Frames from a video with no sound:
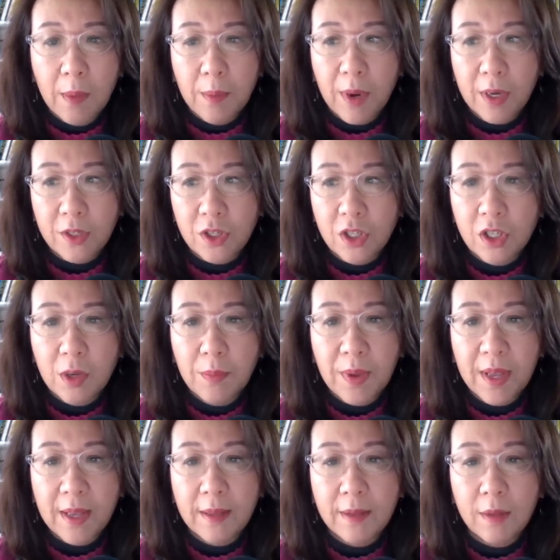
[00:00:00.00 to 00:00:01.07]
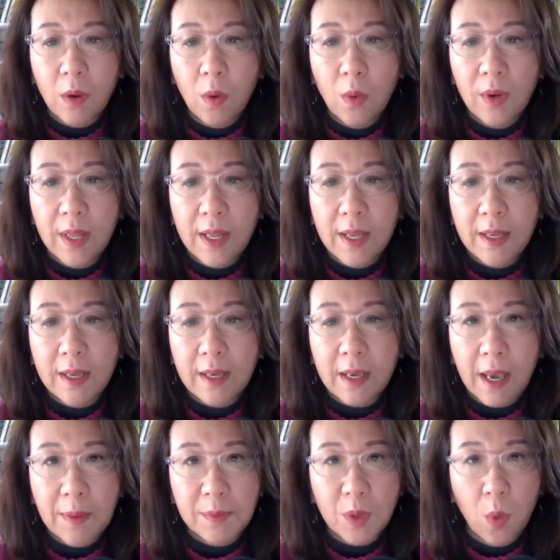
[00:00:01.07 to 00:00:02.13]
But Xi Jinping only
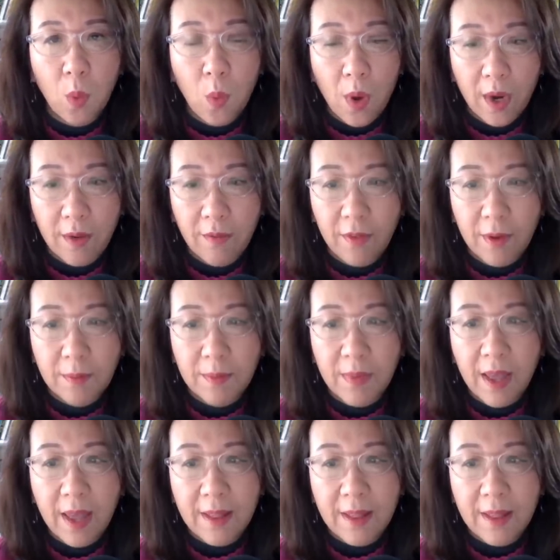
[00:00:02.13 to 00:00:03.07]
kept one of them,